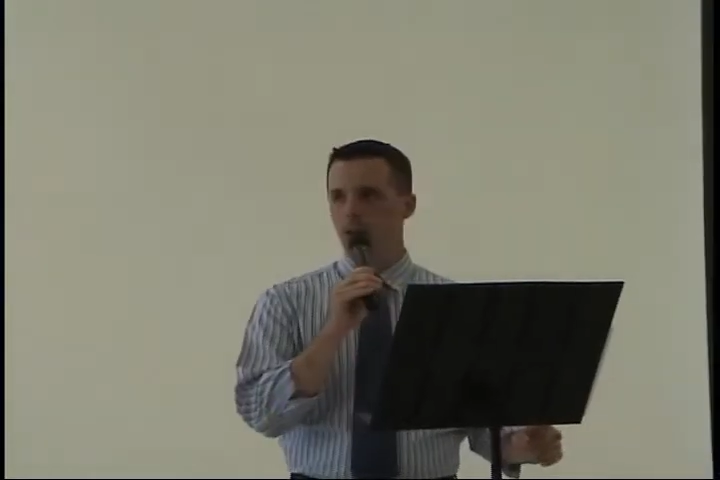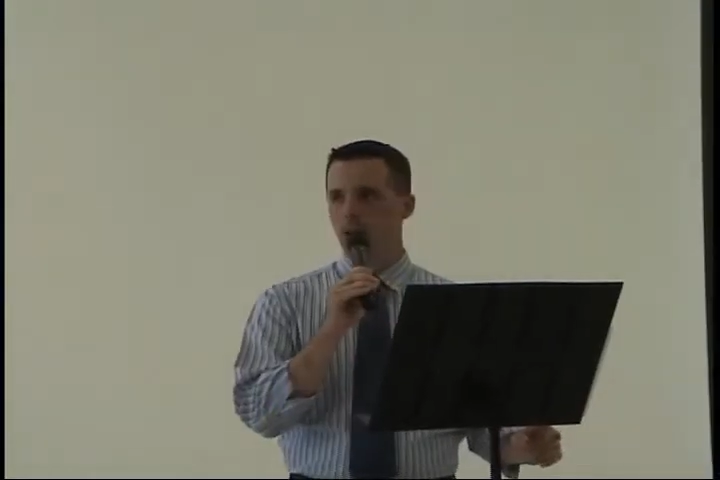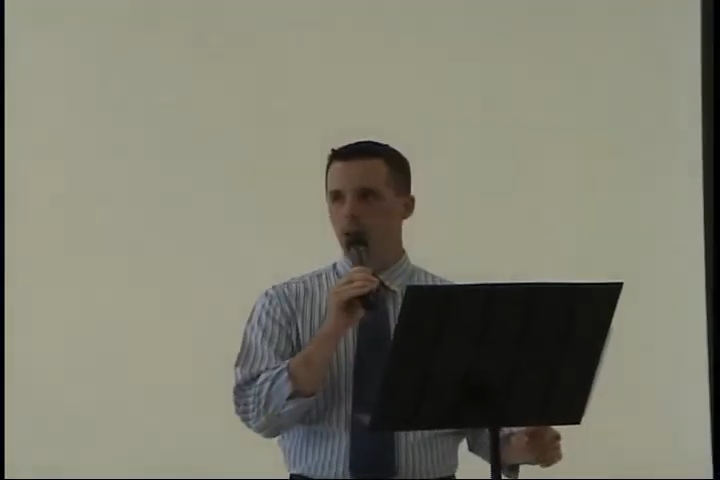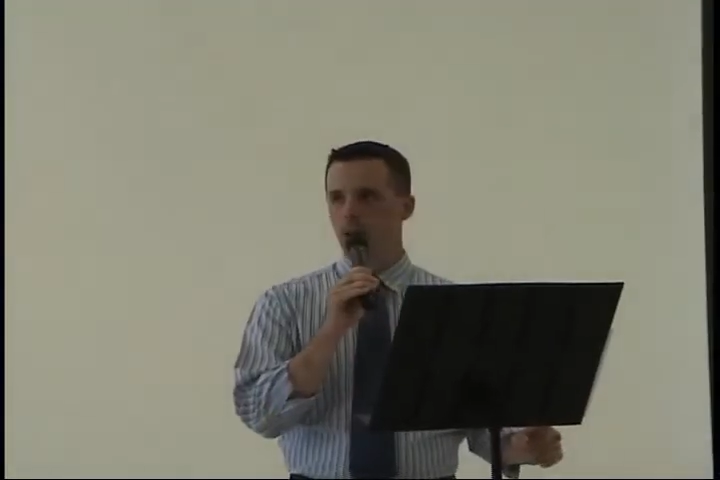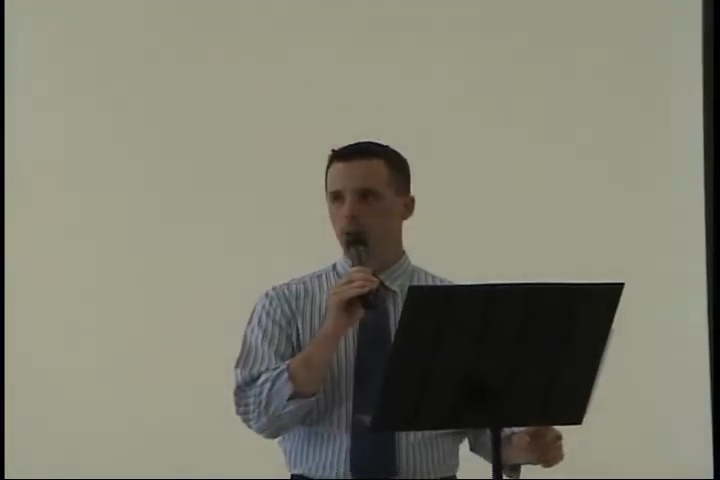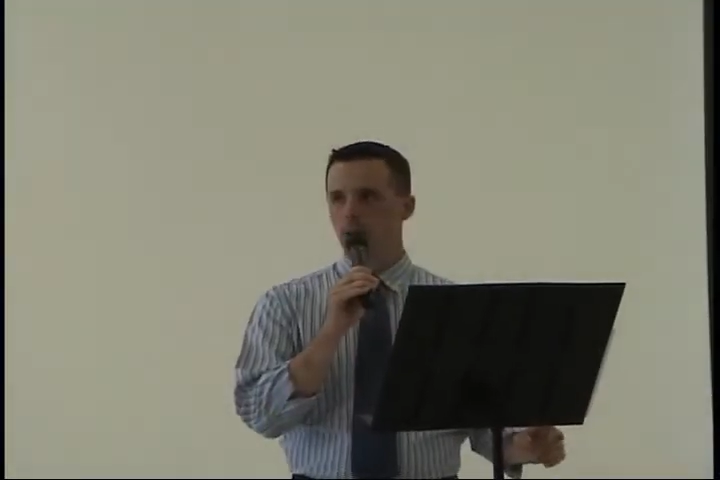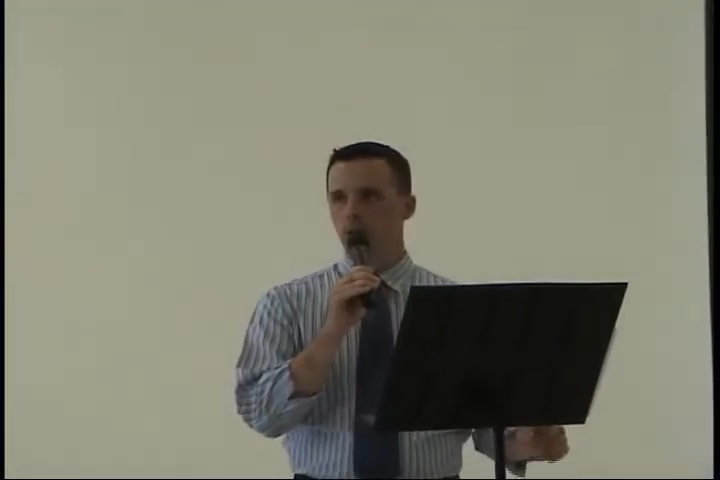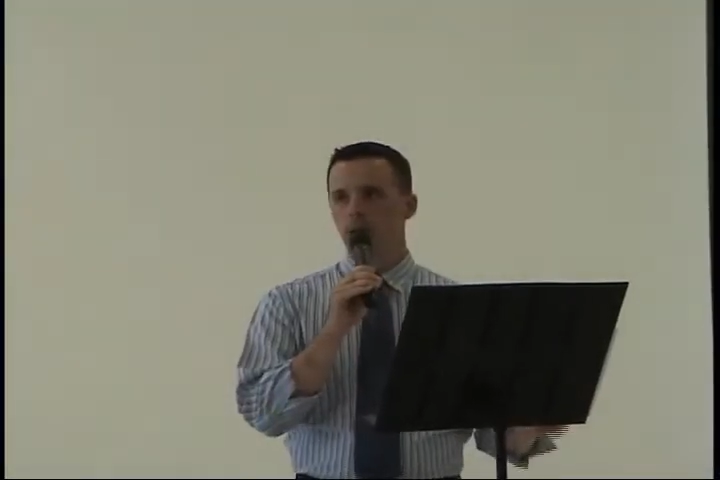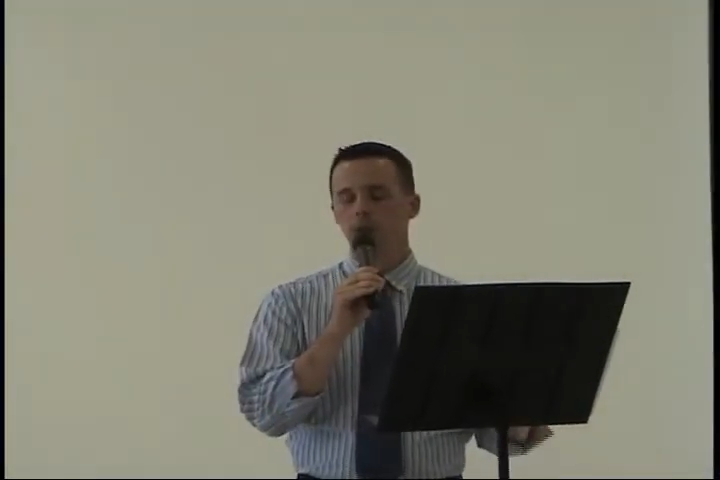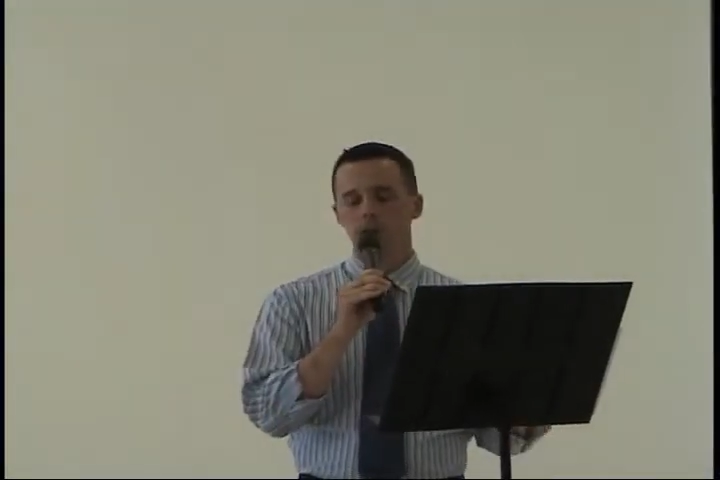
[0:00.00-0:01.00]
rams.
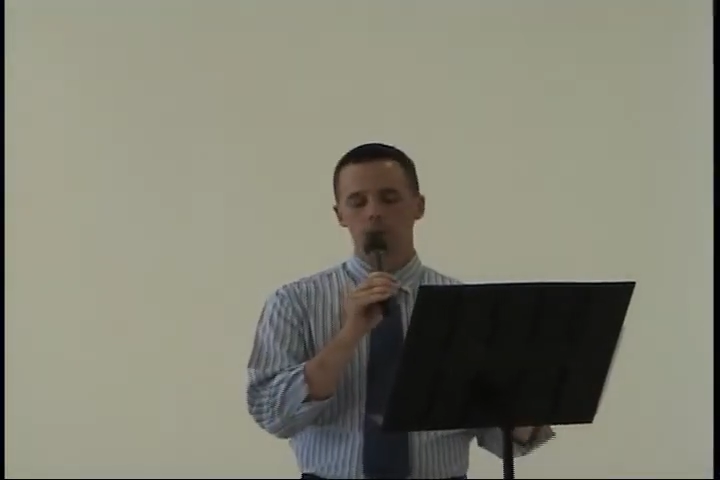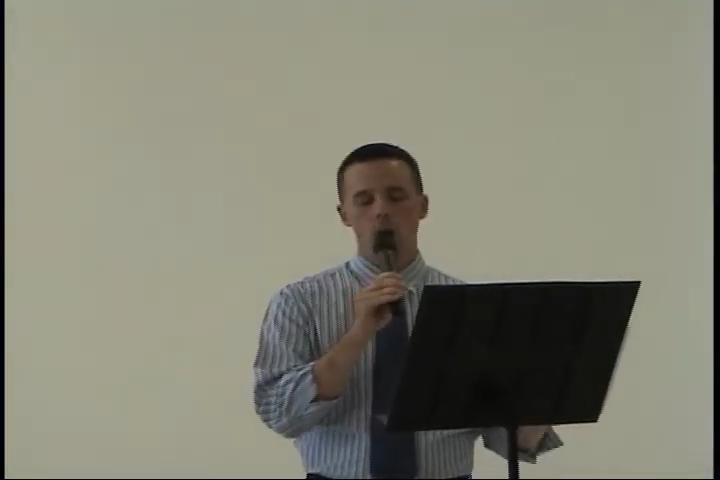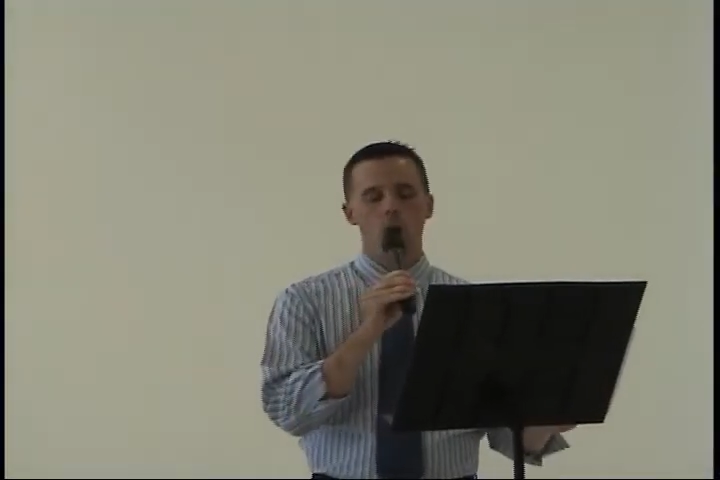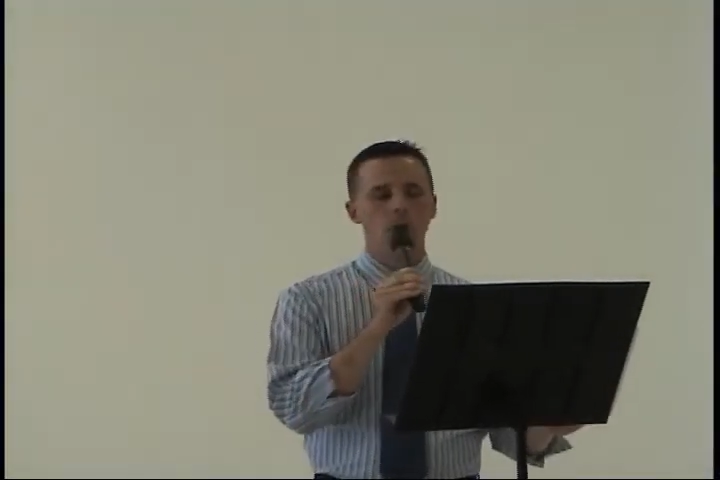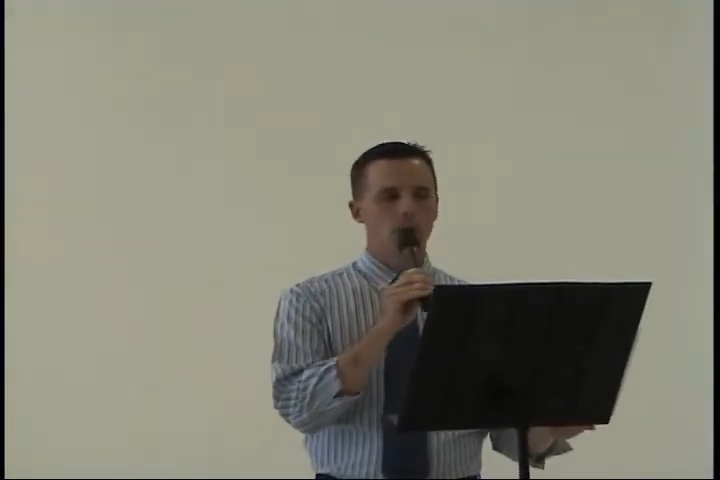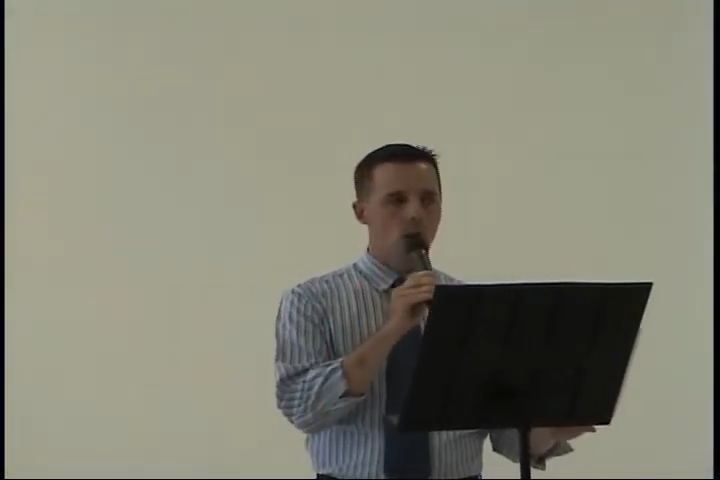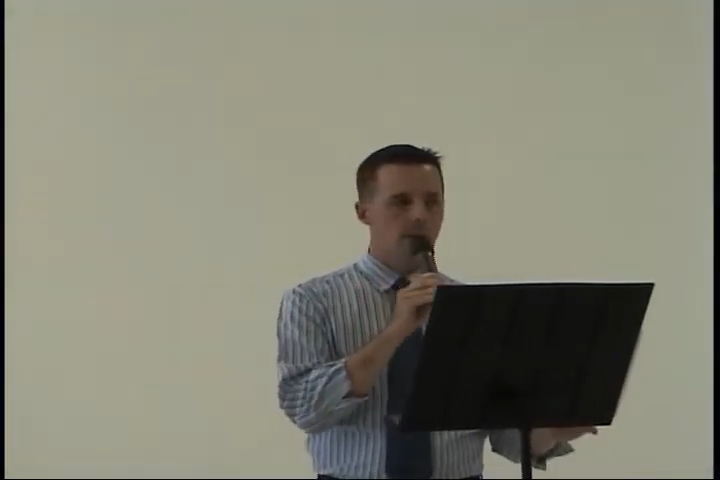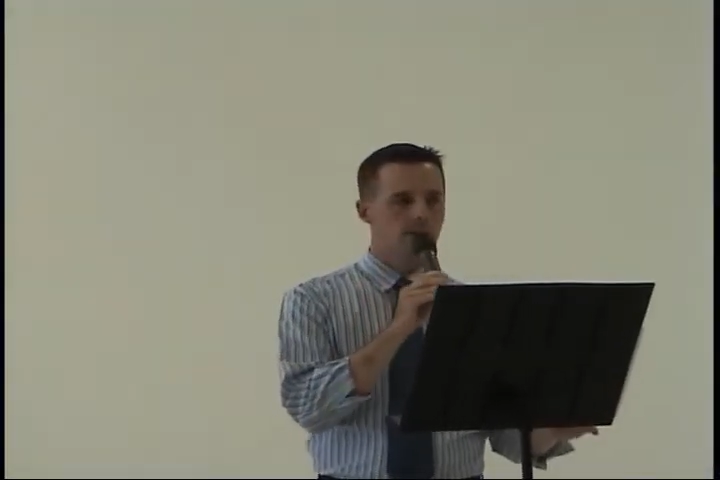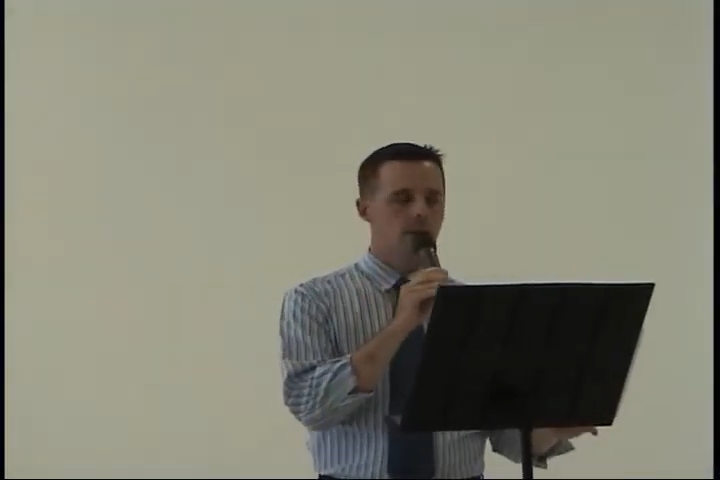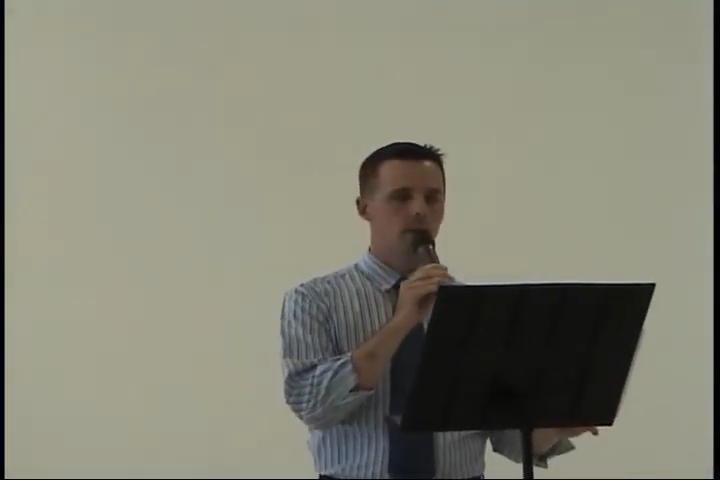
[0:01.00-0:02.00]
Saul
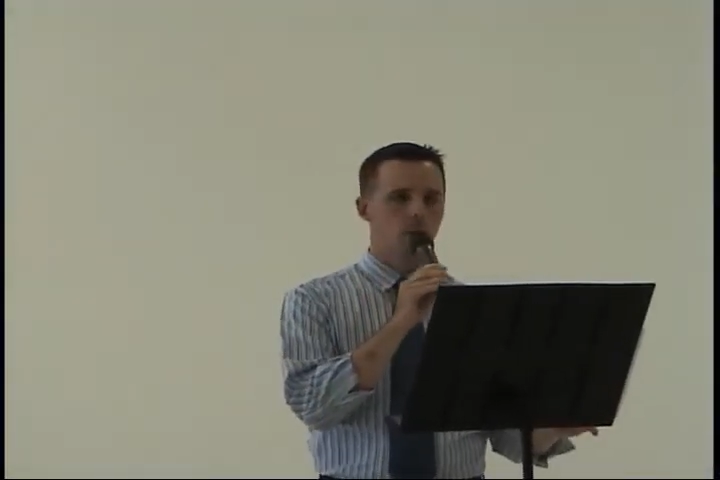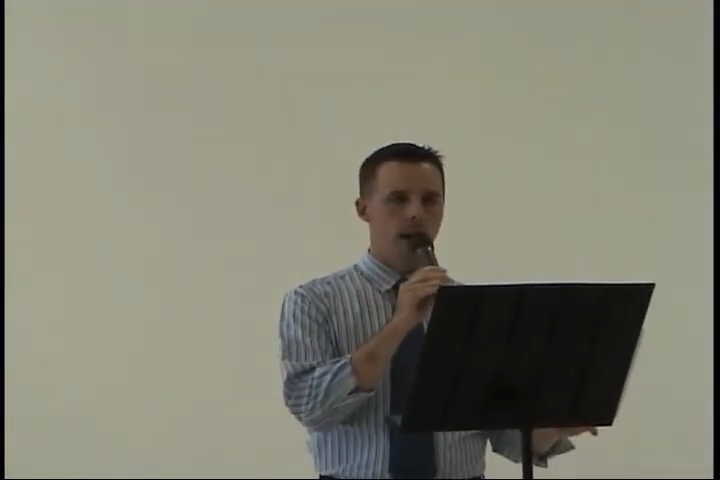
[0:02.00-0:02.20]
lost his